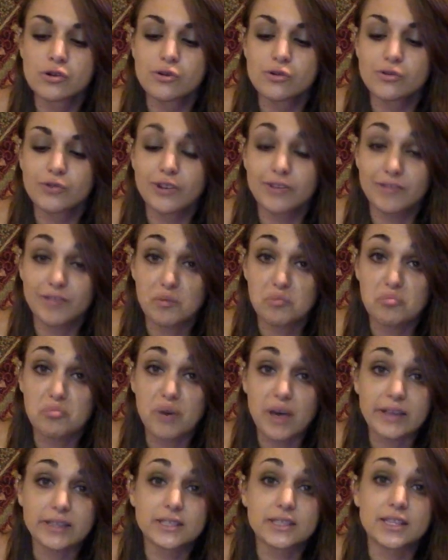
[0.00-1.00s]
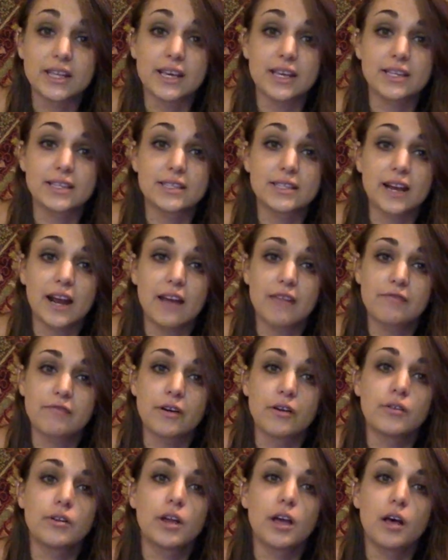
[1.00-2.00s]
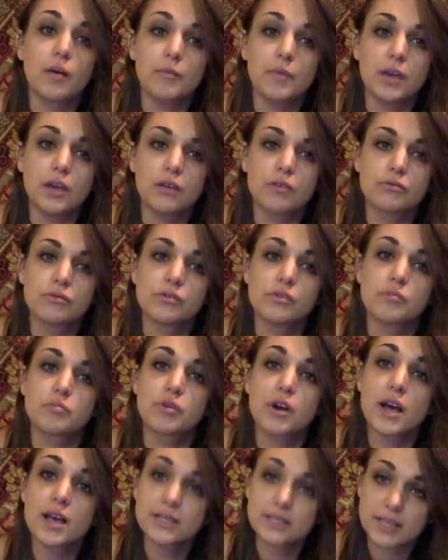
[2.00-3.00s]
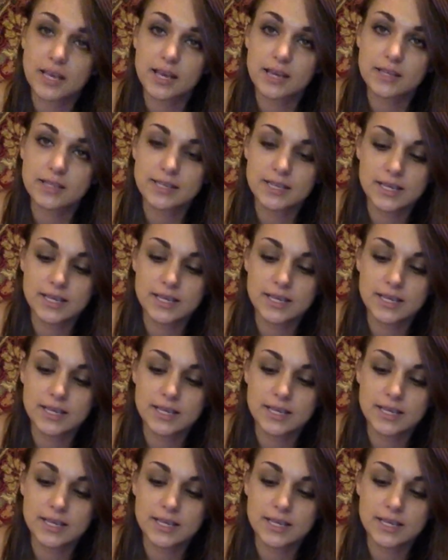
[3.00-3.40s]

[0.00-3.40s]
one of the best things that I've found to help me get through the process